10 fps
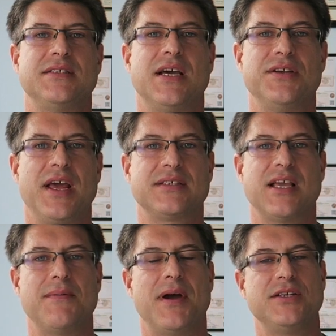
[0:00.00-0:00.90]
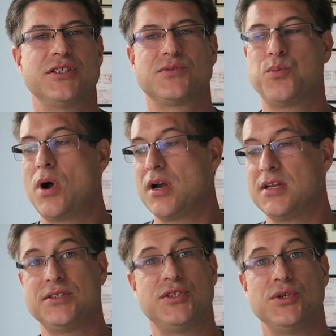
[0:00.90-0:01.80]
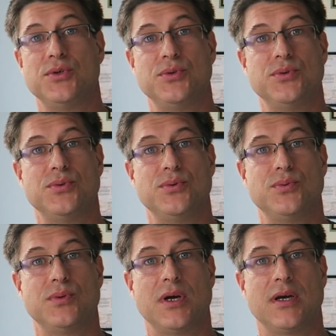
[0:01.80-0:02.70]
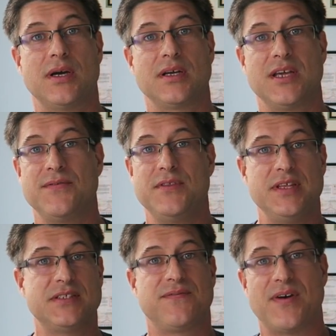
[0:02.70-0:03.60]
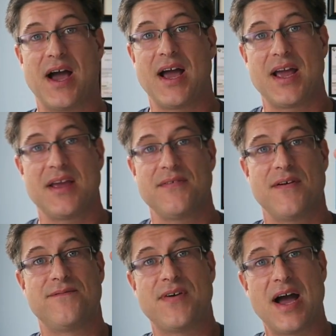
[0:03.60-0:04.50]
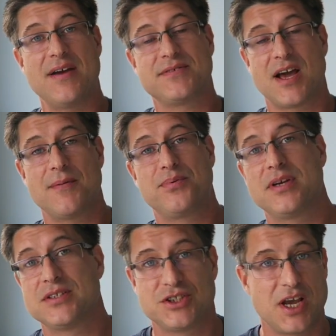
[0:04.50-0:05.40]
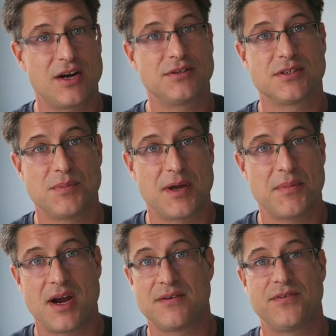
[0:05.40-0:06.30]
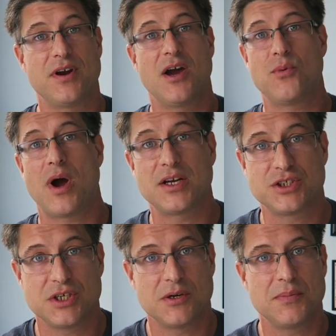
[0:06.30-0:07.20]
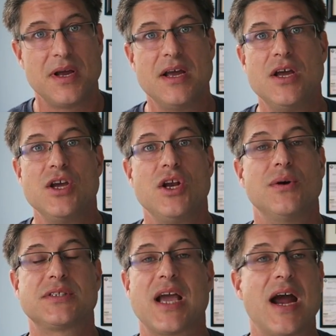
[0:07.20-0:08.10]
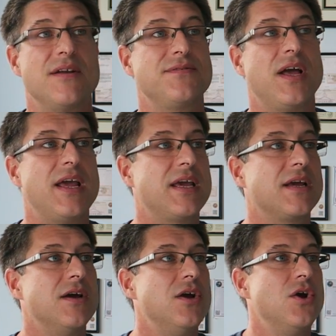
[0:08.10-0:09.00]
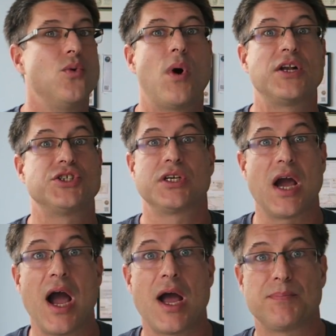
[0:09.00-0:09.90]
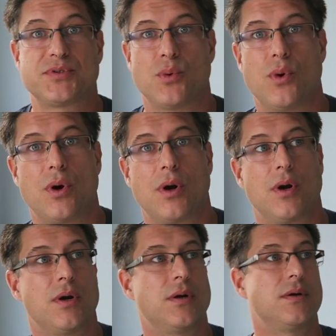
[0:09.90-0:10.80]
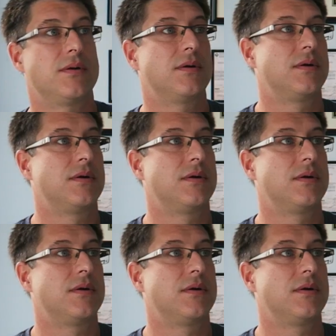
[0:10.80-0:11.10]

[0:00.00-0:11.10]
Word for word: until next time, I just wanted to uh, give you these five five top prison channels in my mind. If you're not watching them, you know, it's kind of like watching Cops or